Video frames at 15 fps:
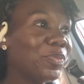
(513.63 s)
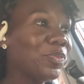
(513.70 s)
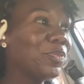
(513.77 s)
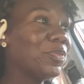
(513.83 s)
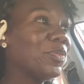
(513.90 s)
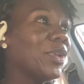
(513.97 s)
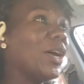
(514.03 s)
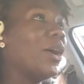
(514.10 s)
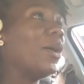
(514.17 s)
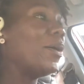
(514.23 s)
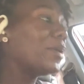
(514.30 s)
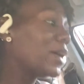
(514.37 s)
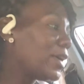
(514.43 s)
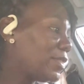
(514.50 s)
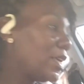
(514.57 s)

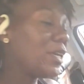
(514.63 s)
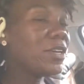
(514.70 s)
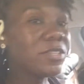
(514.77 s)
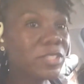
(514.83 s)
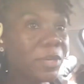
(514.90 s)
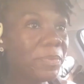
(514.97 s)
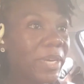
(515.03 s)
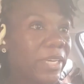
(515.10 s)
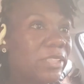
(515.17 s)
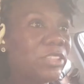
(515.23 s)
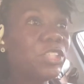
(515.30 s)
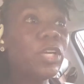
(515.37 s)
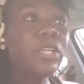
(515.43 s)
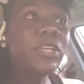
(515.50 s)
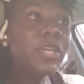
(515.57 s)
Okay, thank you so much.
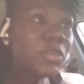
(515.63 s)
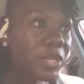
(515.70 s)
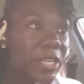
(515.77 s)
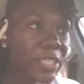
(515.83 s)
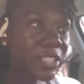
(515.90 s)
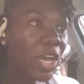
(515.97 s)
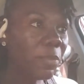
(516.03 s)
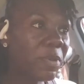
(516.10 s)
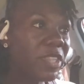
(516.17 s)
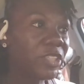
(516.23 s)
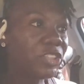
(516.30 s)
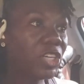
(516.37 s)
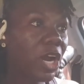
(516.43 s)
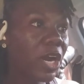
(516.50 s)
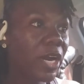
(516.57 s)
You didn't tell me the
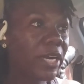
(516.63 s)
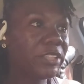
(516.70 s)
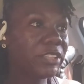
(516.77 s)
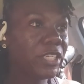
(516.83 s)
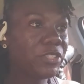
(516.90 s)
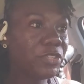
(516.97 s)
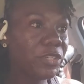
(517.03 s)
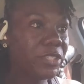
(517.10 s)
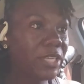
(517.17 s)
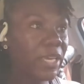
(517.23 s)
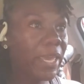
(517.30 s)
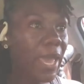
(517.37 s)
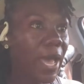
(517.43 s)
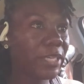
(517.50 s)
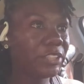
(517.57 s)
charge. And do you take
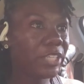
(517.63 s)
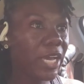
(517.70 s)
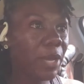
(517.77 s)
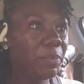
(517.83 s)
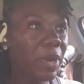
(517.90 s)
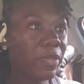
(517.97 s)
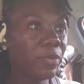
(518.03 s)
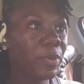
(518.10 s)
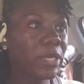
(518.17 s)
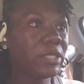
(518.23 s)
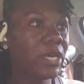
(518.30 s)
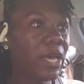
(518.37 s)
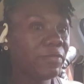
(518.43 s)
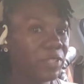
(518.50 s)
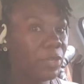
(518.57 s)
Cash App? Otherwise,
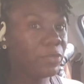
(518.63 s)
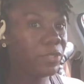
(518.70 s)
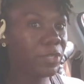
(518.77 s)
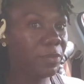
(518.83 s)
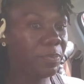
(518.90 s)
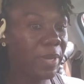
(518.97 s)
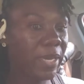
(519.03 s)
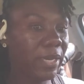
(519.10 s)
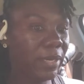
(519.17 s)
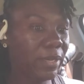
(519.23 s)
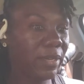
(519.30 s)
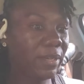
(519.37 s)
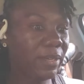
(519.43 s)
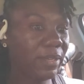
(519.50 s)
I'll have to go to the bank.